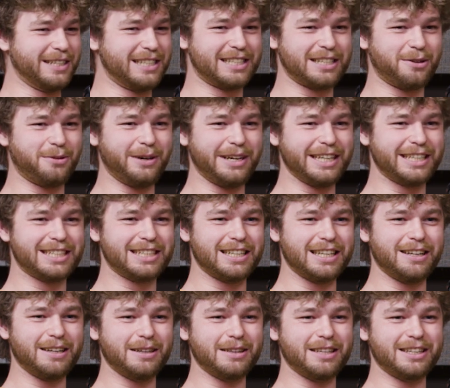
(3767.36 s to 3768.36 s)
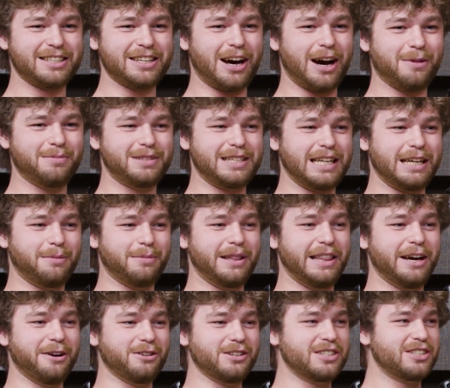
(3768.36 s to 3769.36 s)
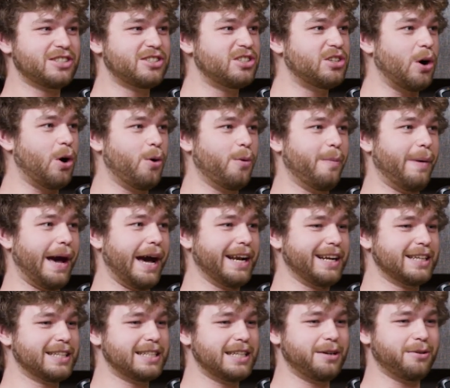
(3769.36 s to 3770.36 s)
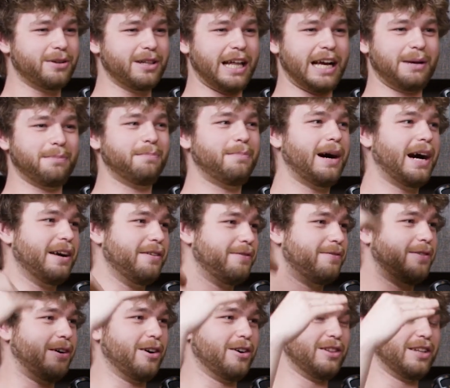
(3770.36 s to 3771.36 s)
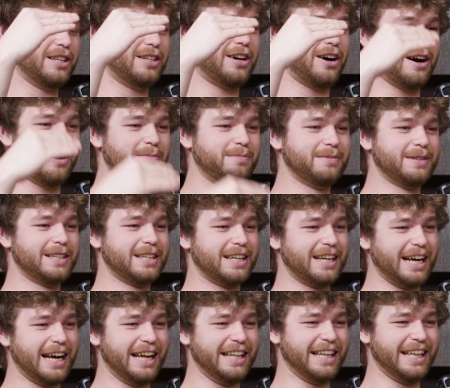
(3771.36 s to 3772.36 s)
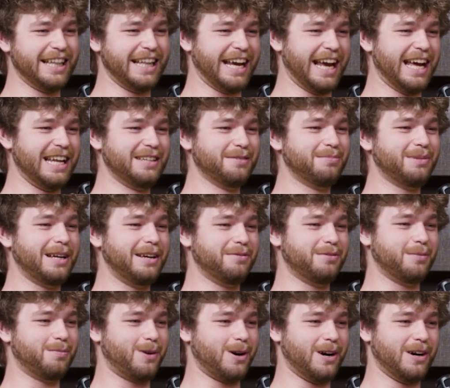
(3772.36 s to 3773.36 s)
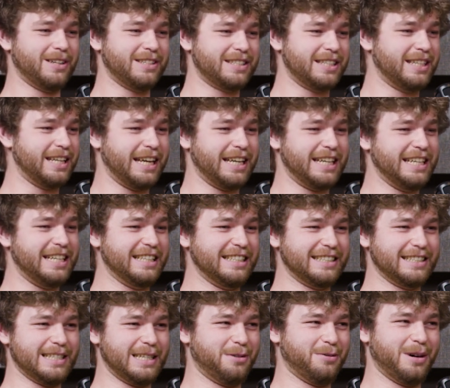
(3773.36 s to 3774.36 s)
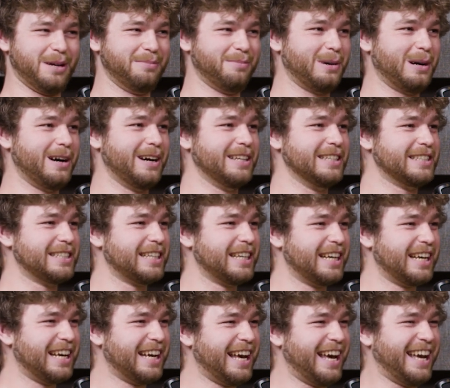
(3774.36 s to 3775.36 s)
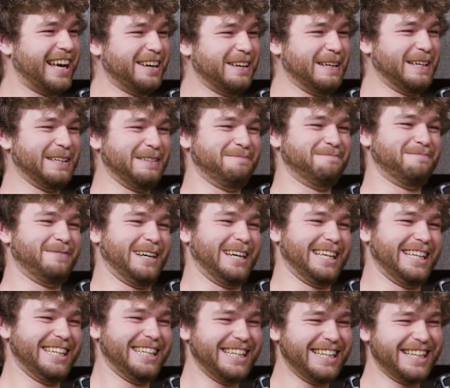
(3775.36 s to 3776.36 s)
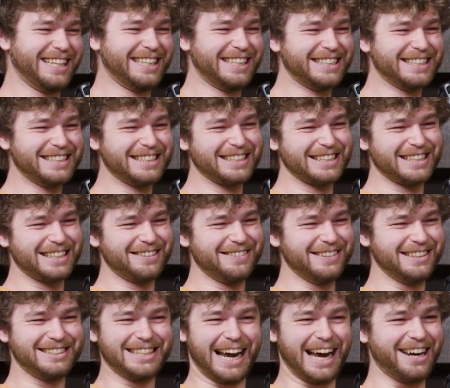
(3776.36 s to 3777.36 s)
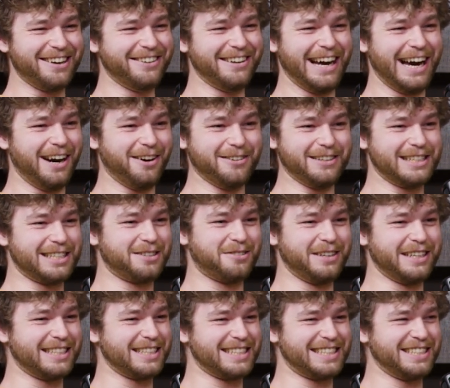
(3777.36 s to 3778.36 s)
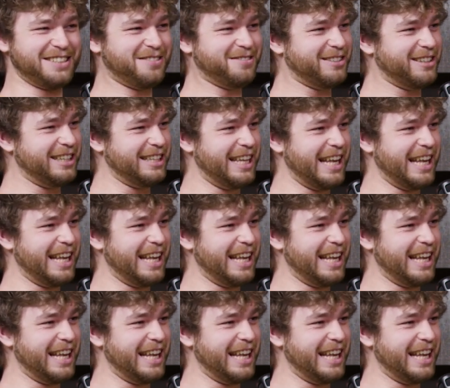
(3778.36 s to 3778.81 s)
squeaked the top team, and they were so mad because they were by far the top. And then they had to play for bronze, and they easily won bronze. But I don't know how we squeaked a silver in